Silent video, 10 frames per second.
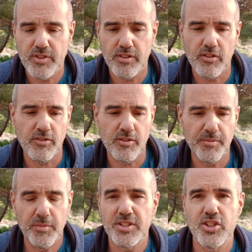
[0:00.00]
or
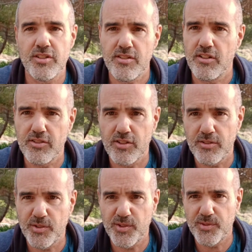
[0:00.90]
maybe just on
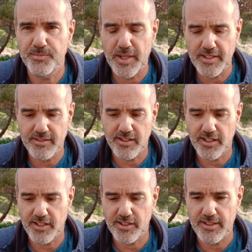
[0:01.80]
the main
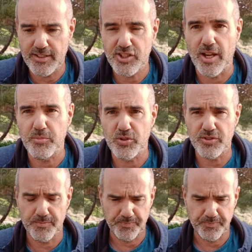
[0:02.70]
chapters.